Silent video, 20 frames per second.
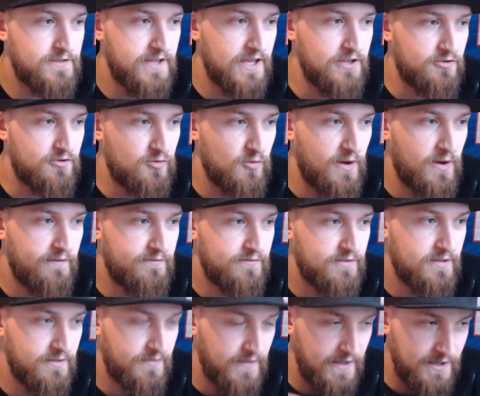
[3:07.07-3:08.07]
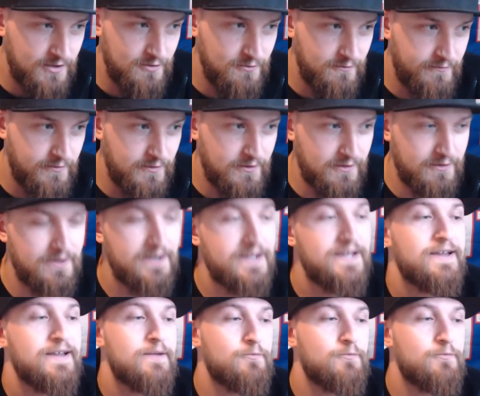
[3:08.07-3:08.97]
Taylor Swift, thank you for